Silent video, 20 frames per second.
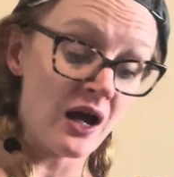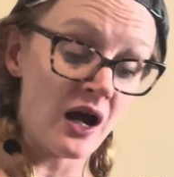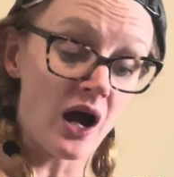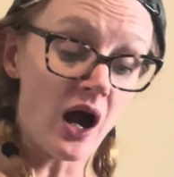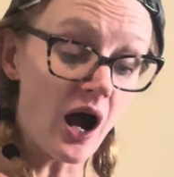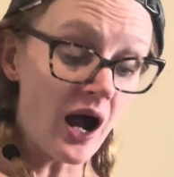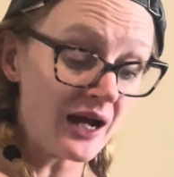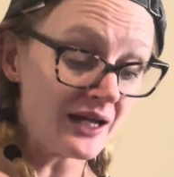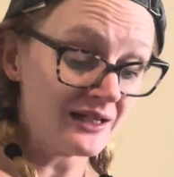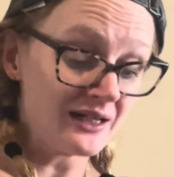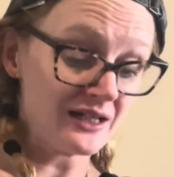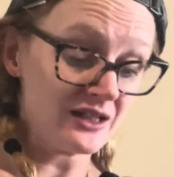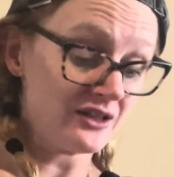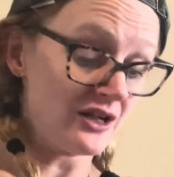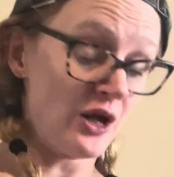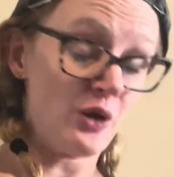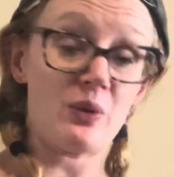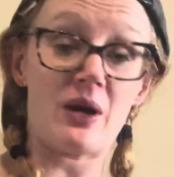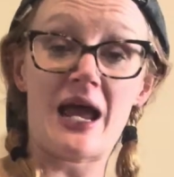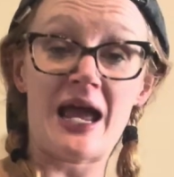I didn't
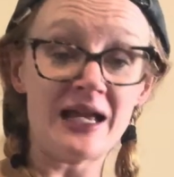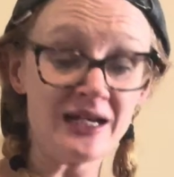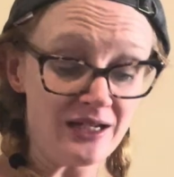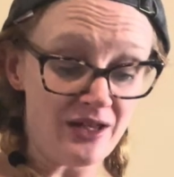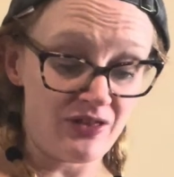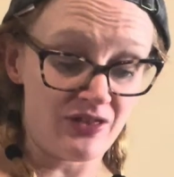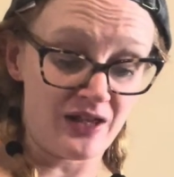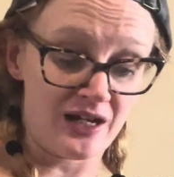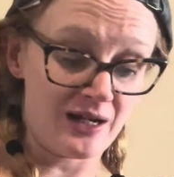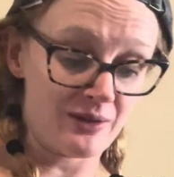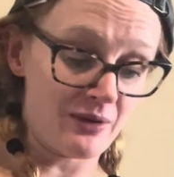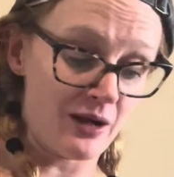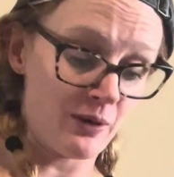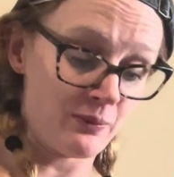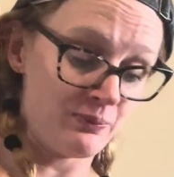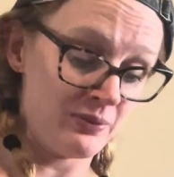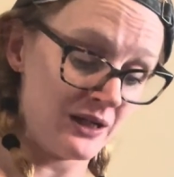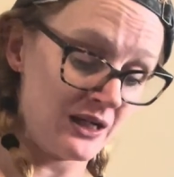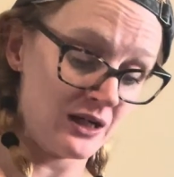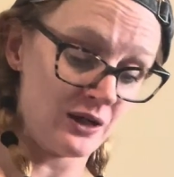know anything about
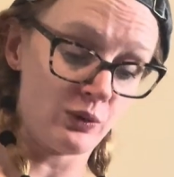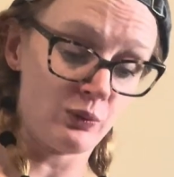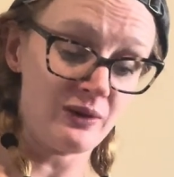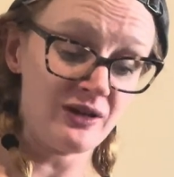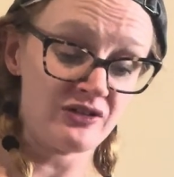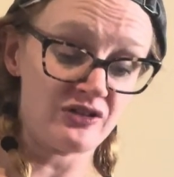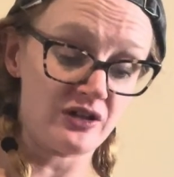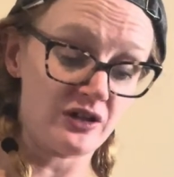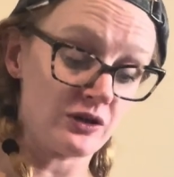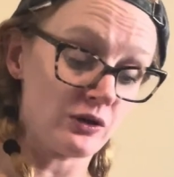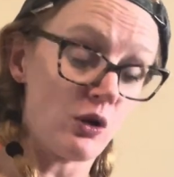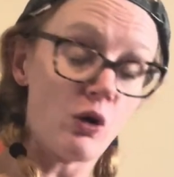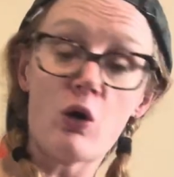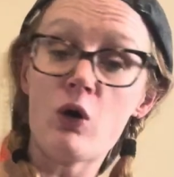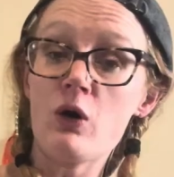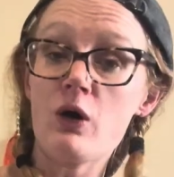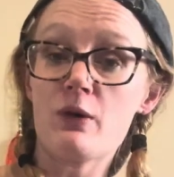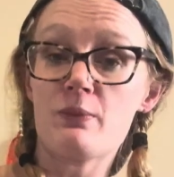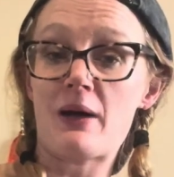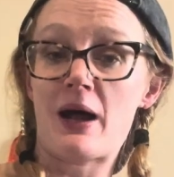being a wizard,
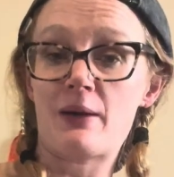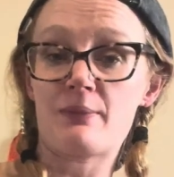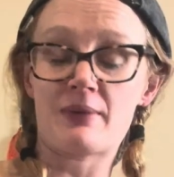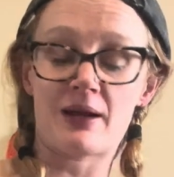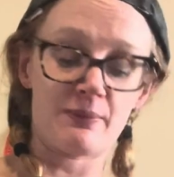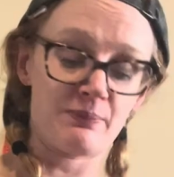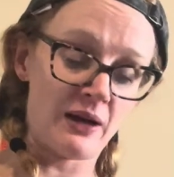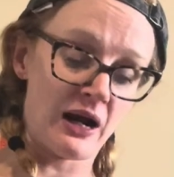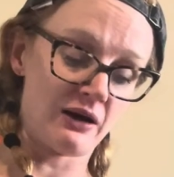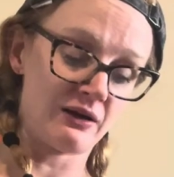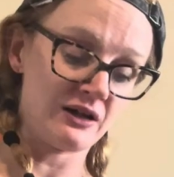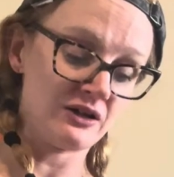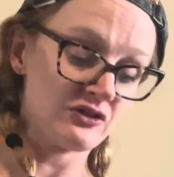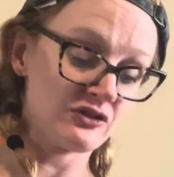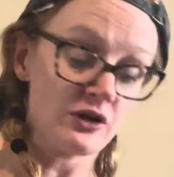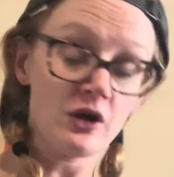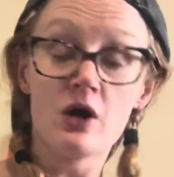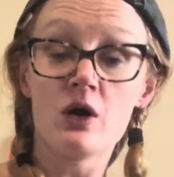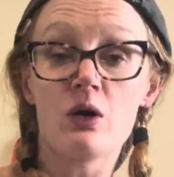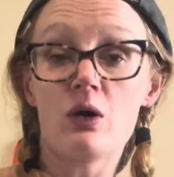or about my parents,
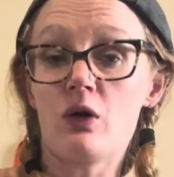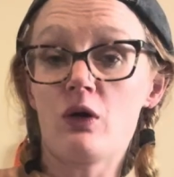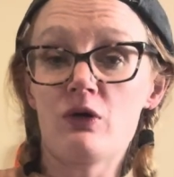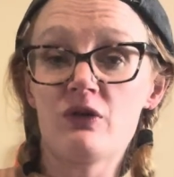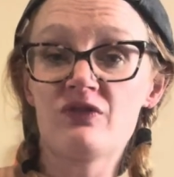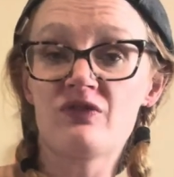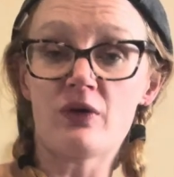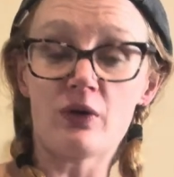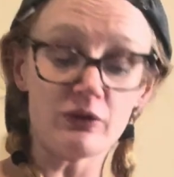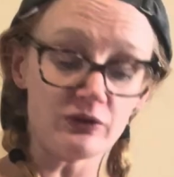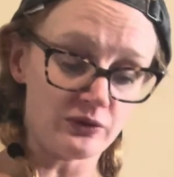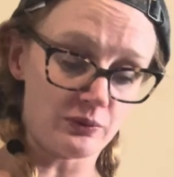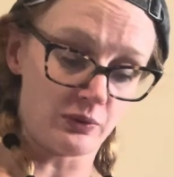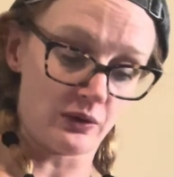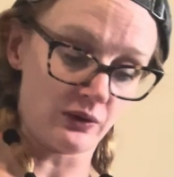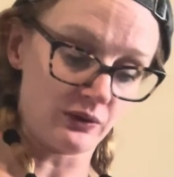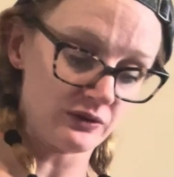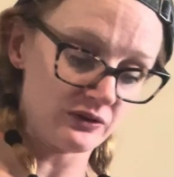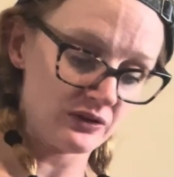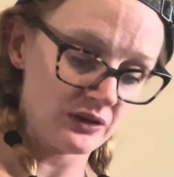or
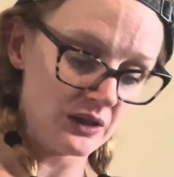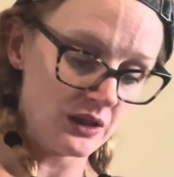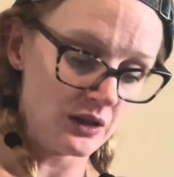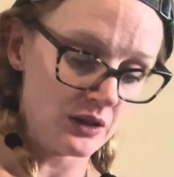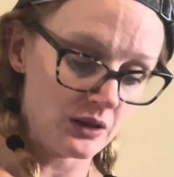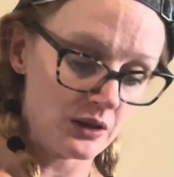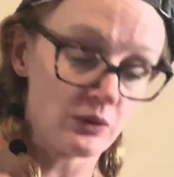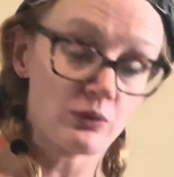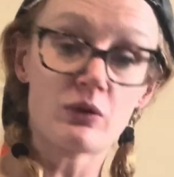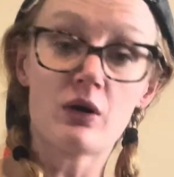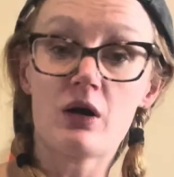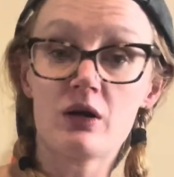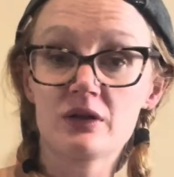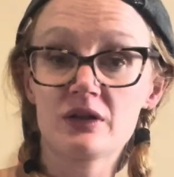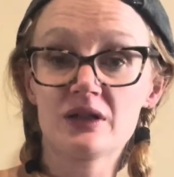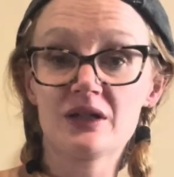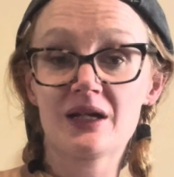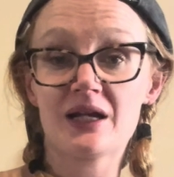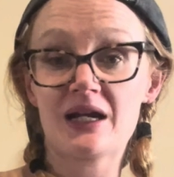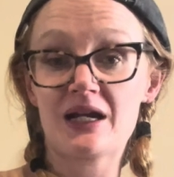Voldemort. Ron
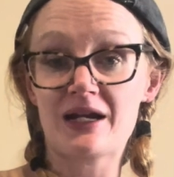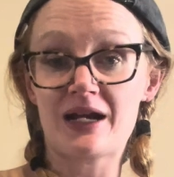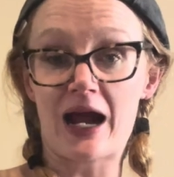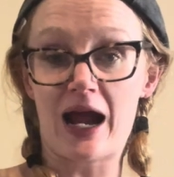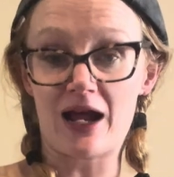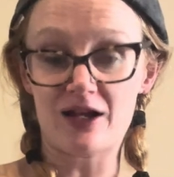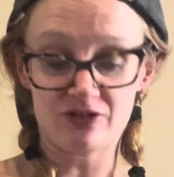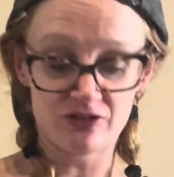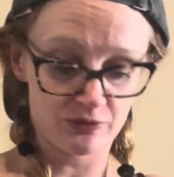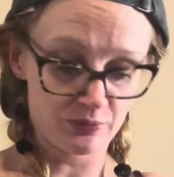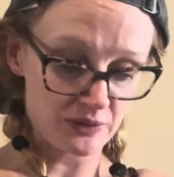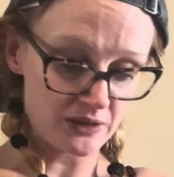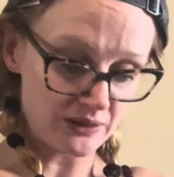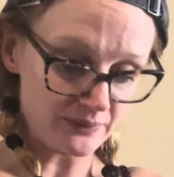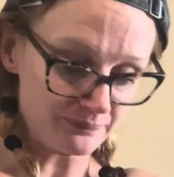gasped.